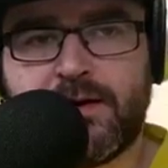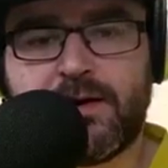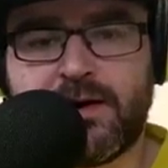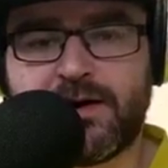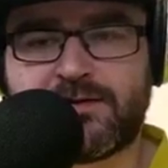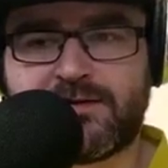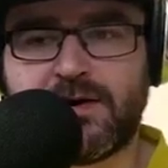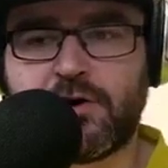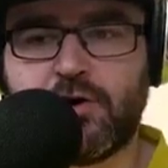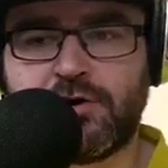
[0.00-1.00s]
it's
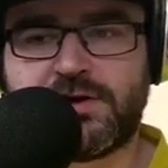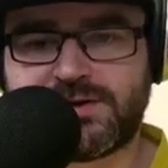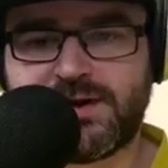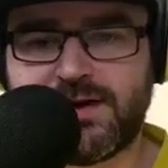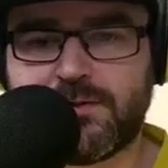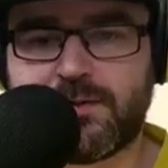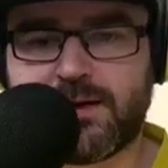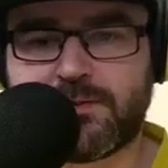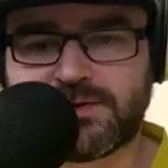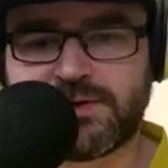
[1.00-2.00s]
still good to see him in
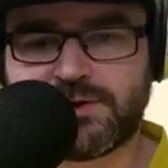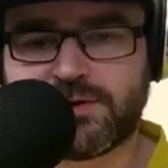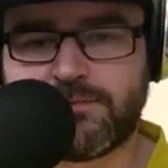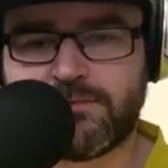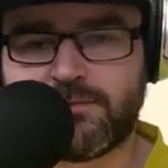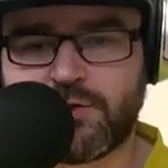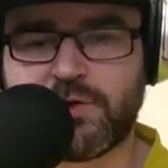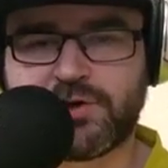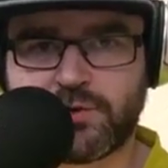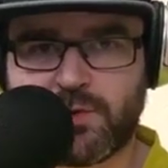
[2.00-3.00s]
that position. You
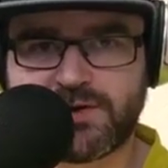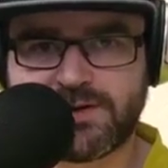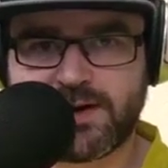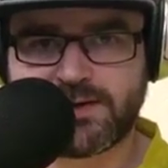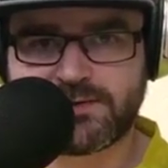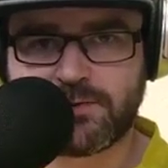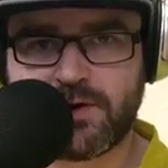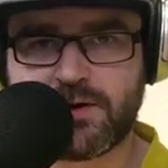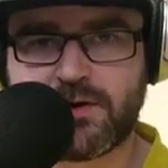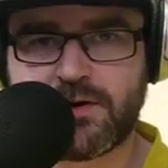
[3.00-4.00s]
wish it wasn't against
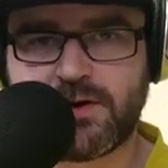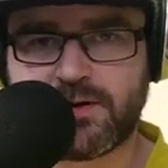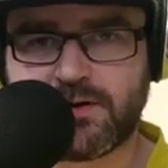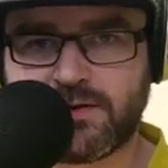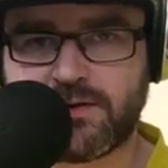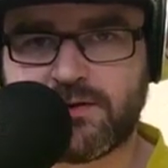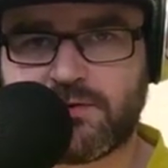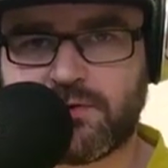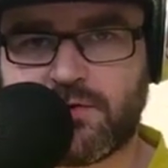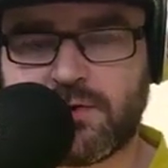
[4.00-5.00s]
McGregor and he didn't. Do
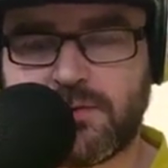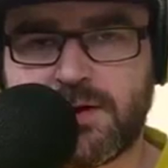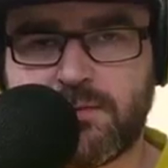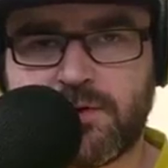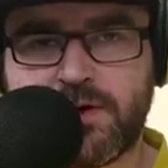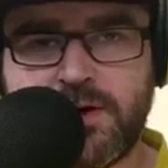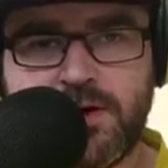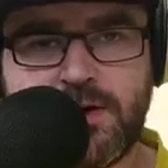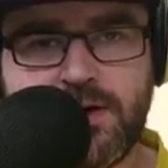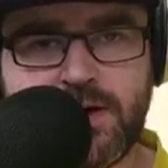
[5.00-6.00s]
you know what I mean? But
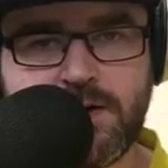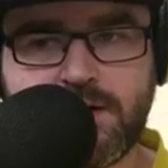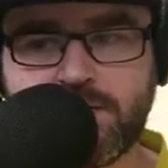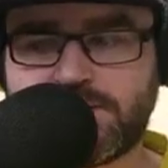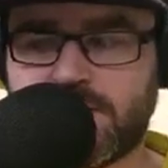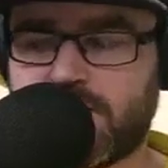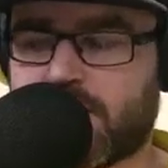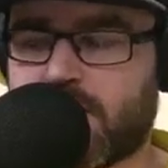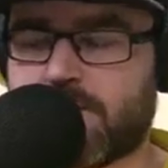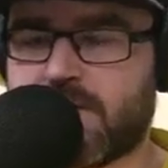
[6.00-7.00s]
it, it was still
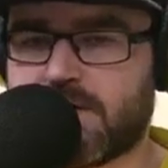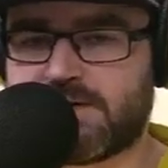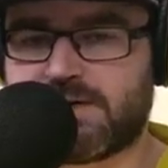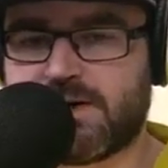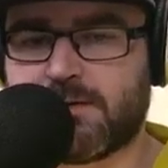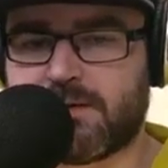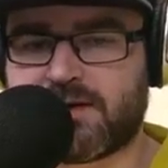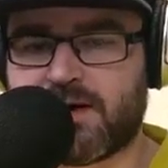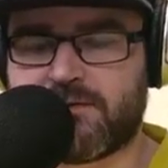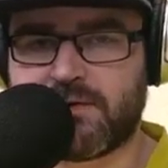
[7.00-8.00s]
phenomenal to see him get
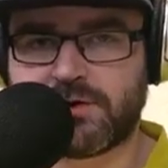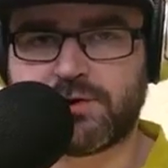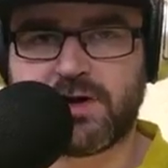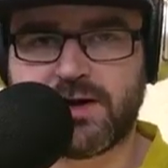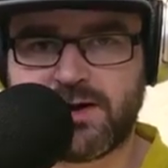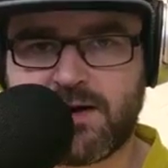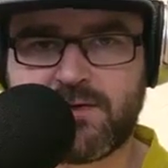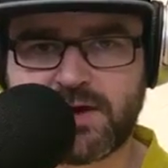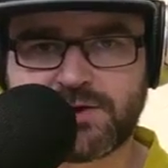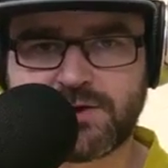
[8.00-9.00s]
that victory in that
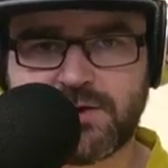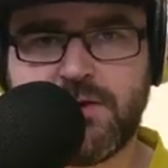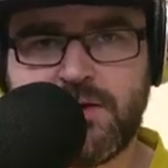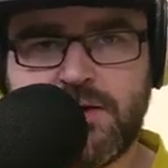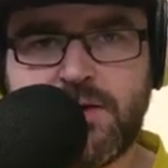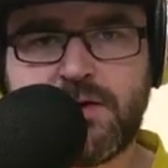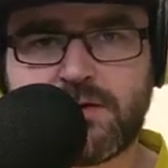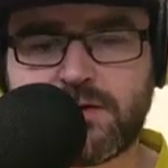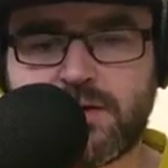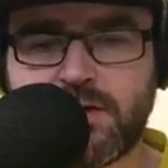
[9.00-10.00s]
fashion,
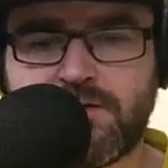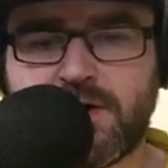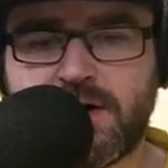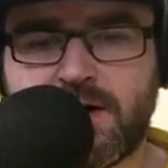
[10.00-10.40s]
kind of a, a